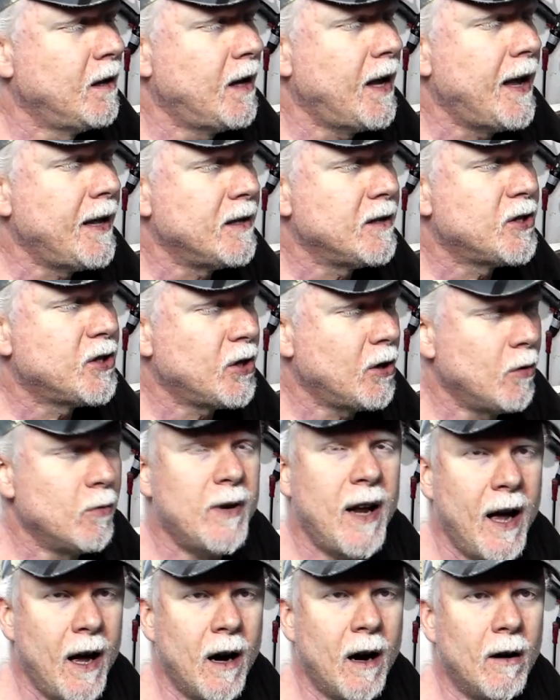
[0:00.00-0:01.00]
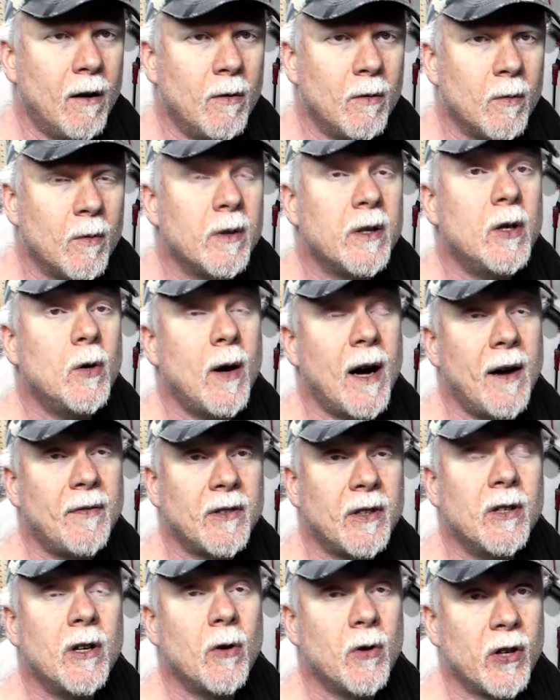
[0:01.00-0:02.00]
and so now you have
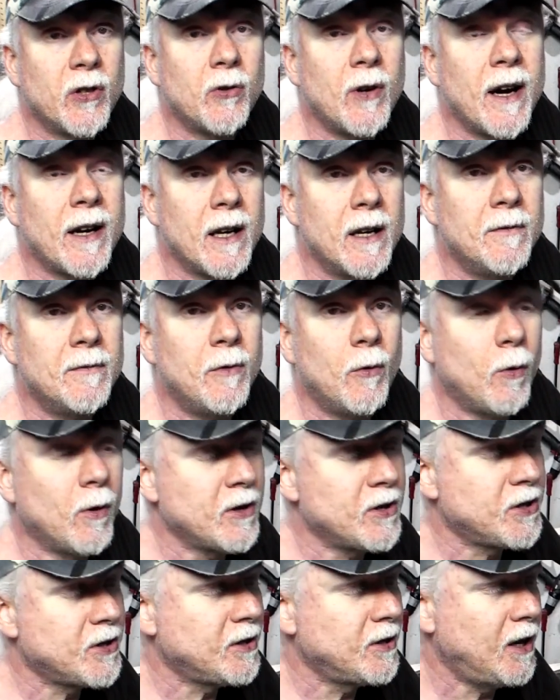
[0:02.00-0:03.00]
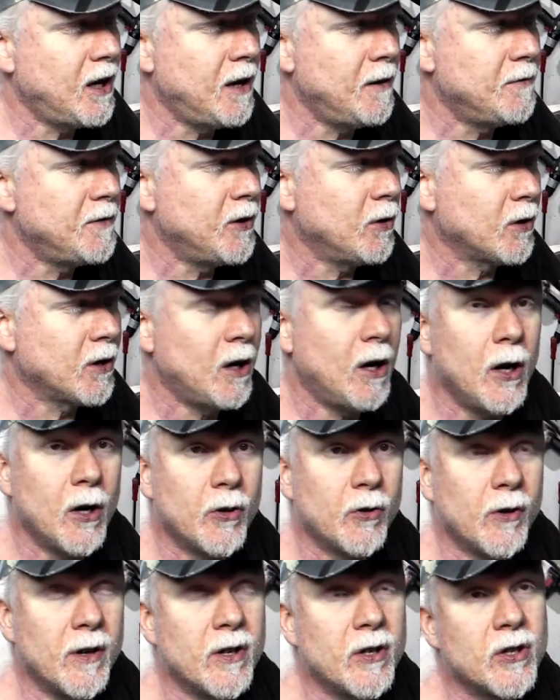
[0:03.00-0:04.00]
to know the tracking force of your
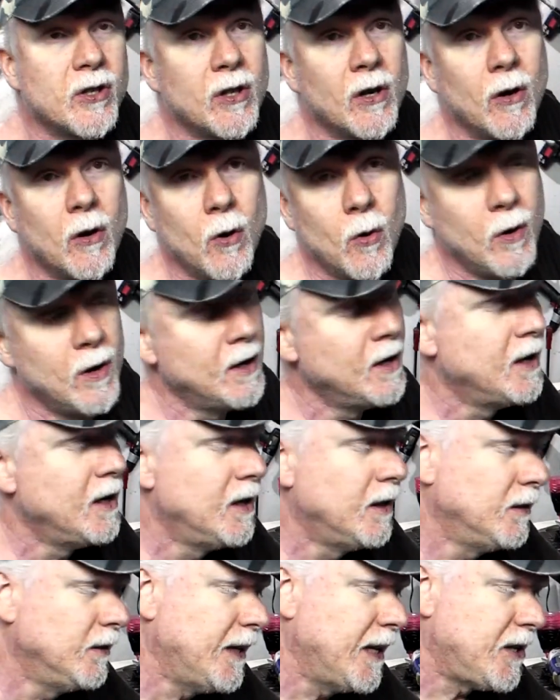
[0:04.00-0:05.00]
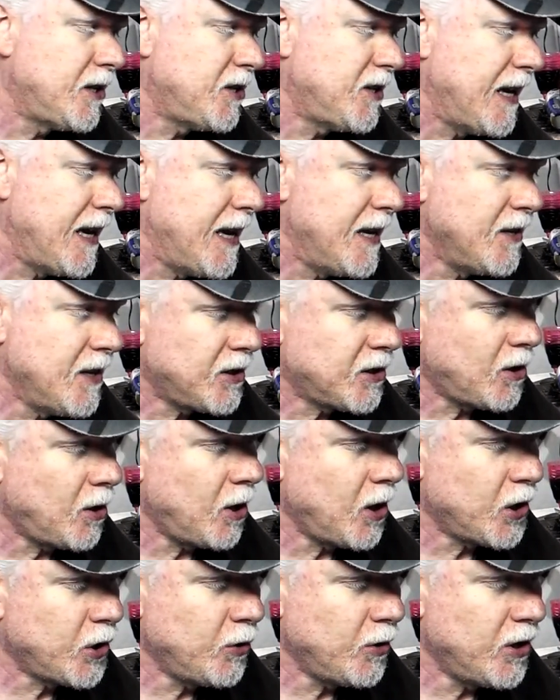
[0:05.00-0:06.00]
cartridge. So let's say this
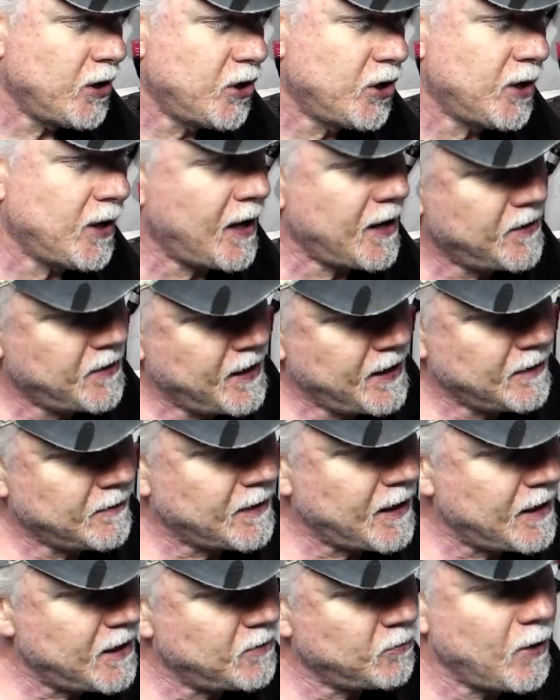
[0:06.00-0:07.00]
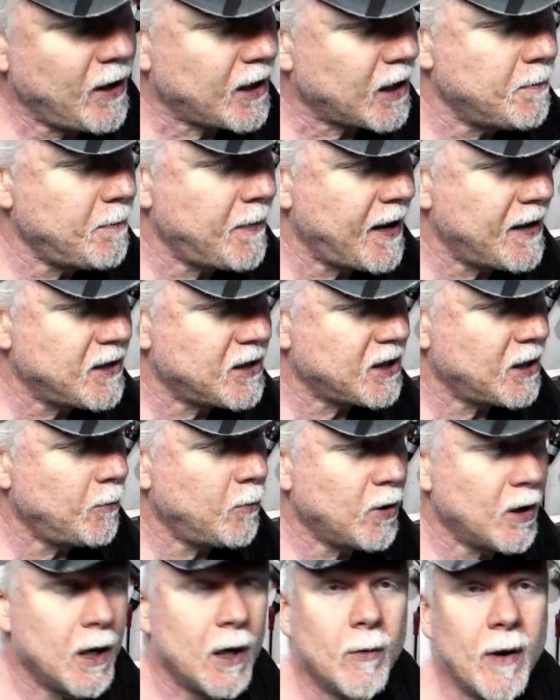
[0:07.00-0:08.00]
cartridge, I think they recommend
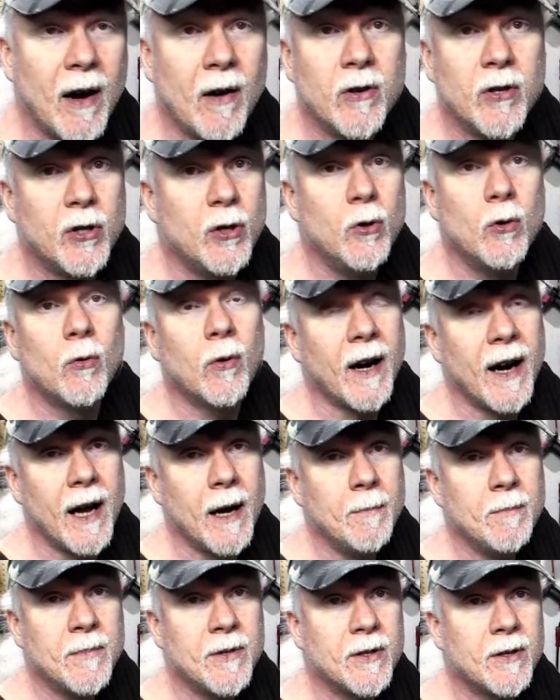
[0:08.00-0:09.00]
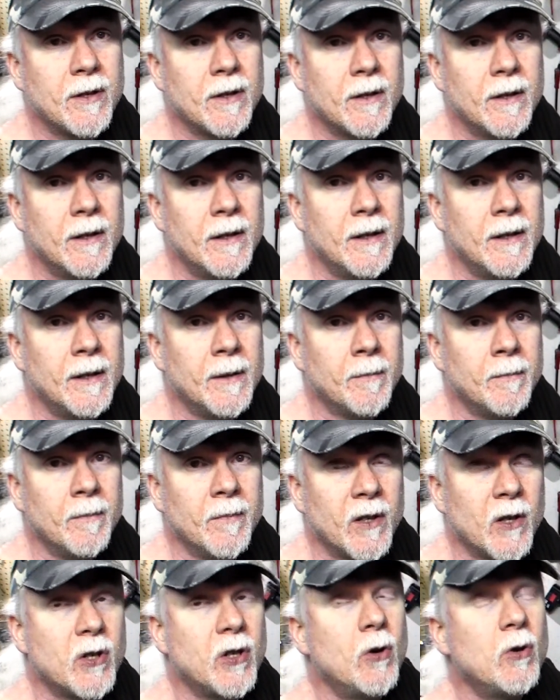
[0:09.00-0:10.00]
somewhere around 2 grams.
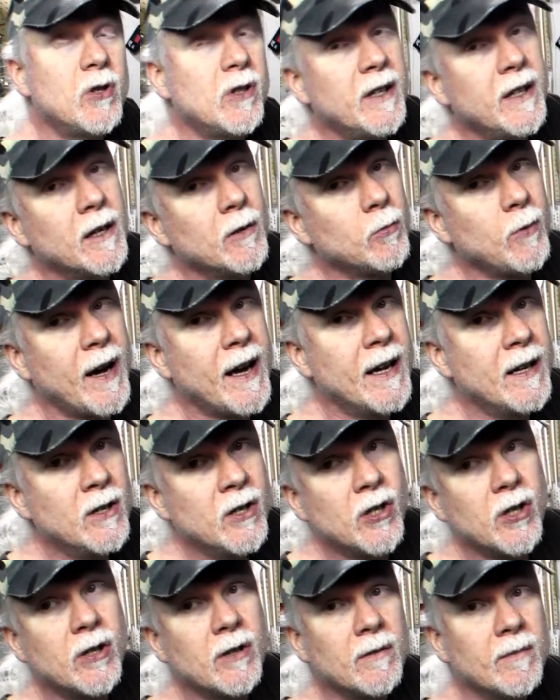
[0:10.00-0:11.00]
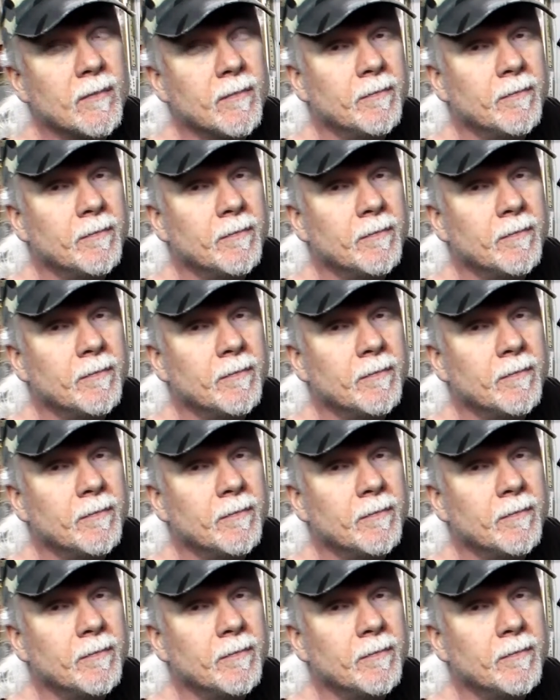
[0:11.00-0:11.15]
There's usually a range.